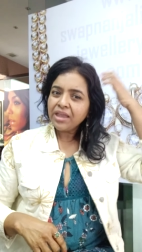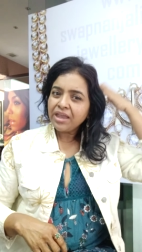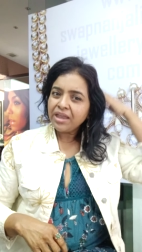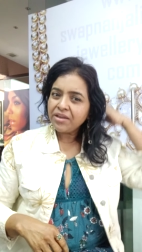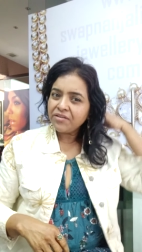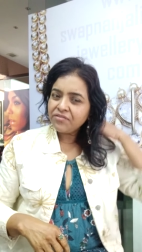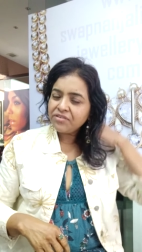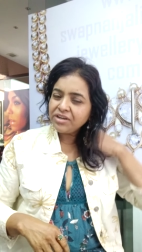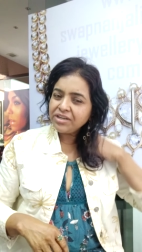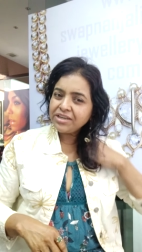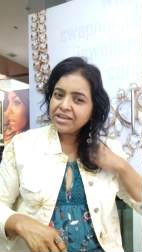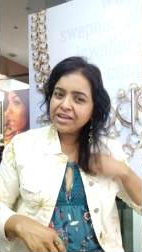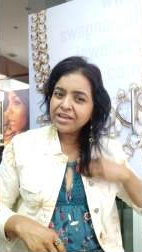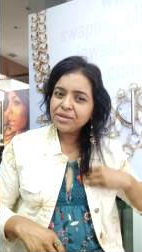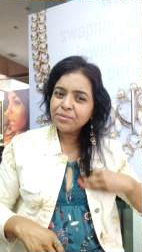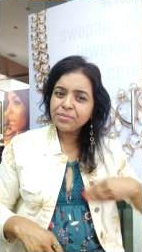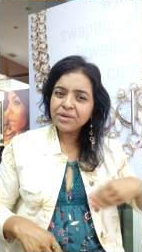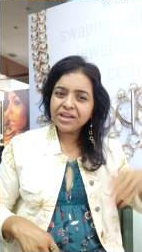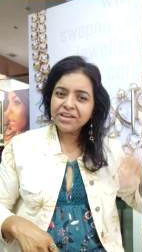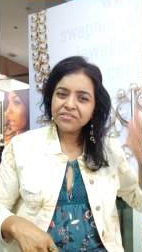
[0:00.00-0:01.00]
every
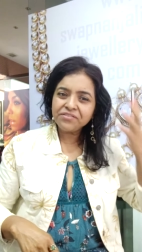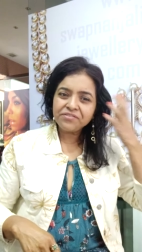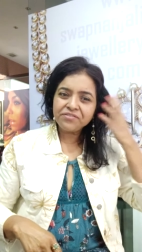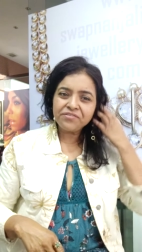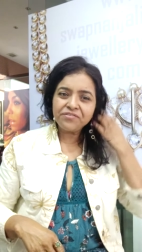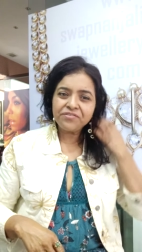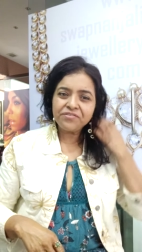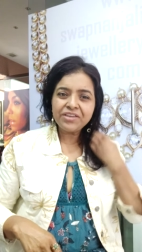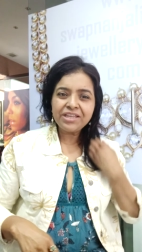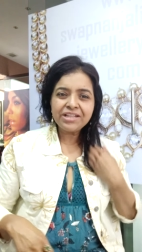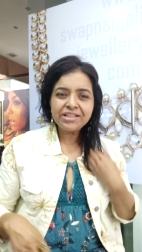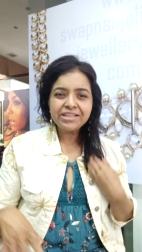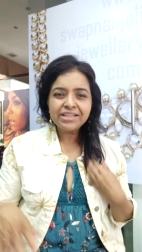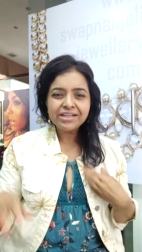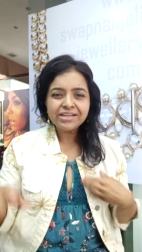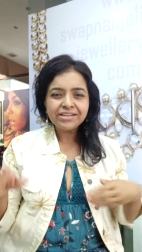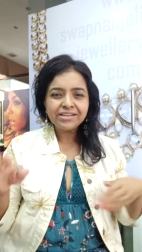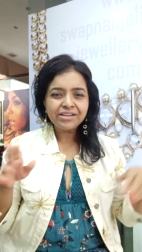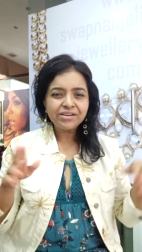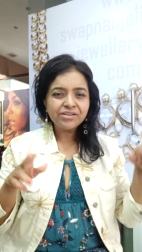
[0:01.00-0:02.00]
time I feel
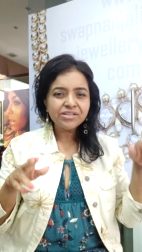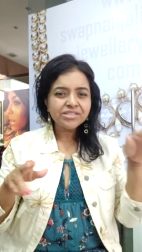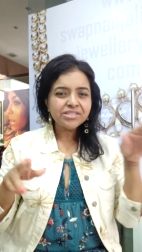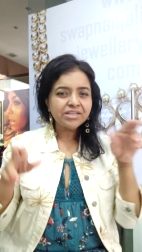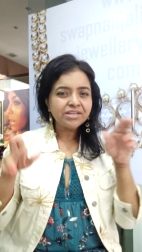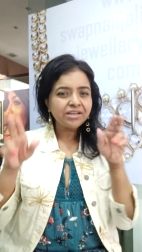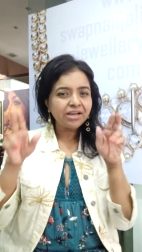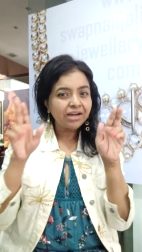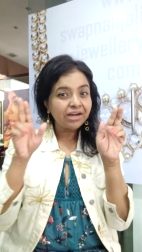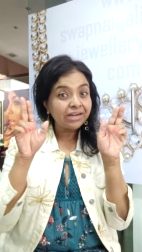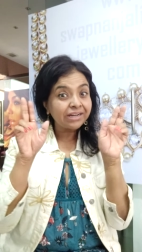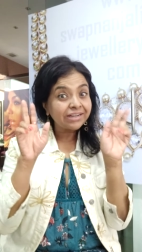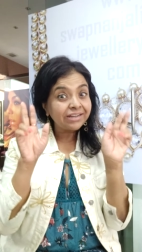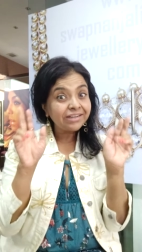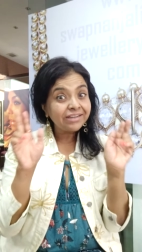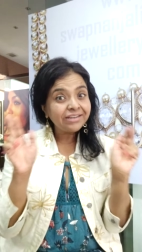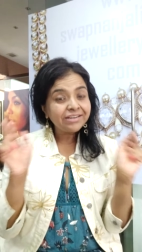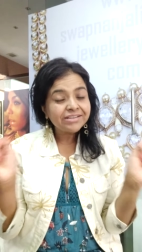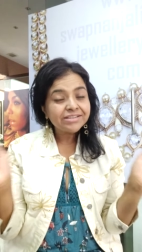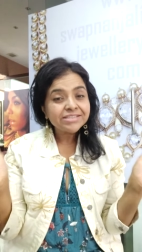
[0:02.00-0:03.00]
that there is an
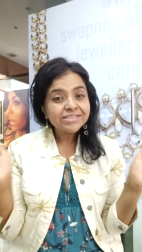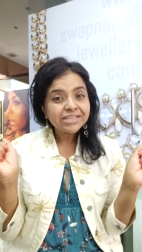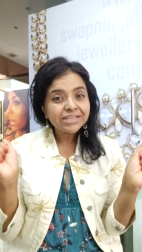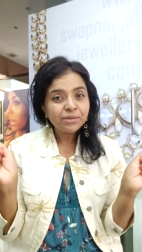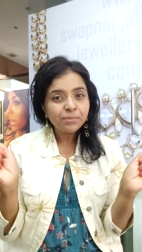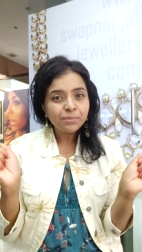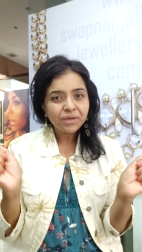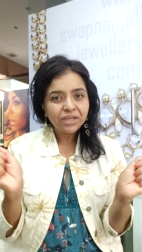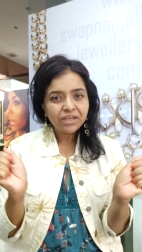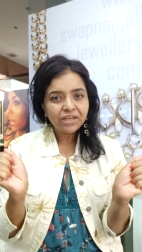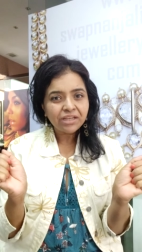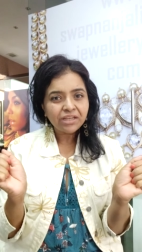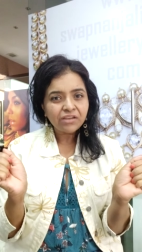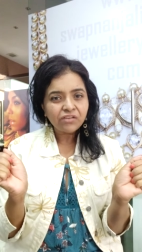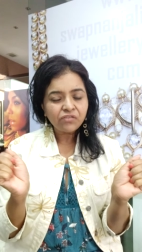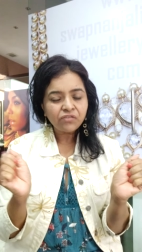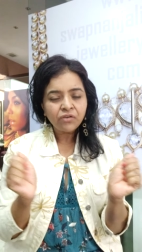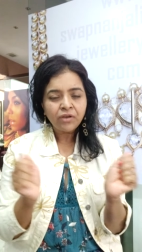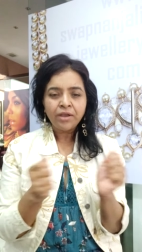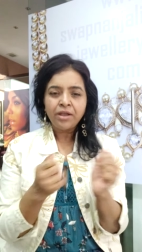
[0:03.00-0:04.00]
ugliness in my life,